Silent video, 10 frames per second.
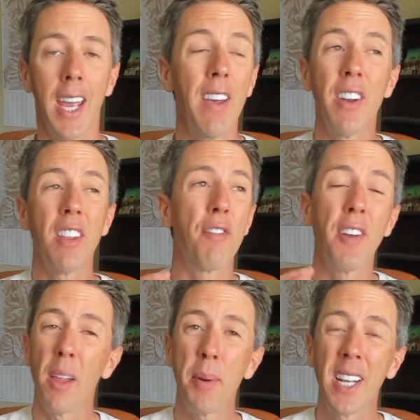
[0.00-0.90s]
Even in the
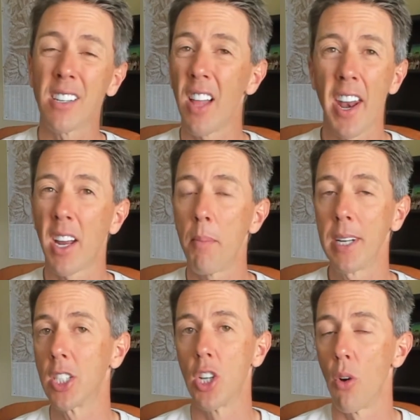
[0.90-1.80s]
Philippines, a lot of
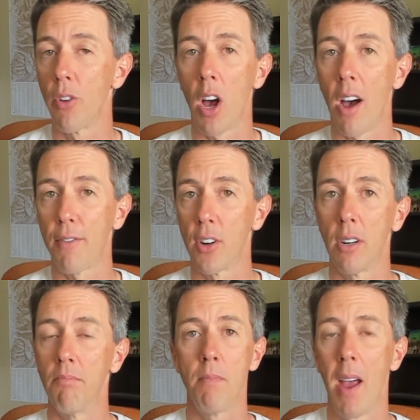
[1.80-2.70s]
companies don't
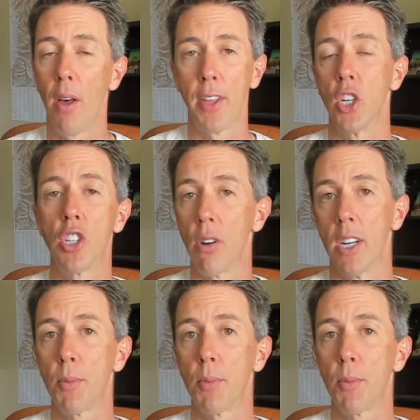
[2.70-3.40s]
offer health insurance,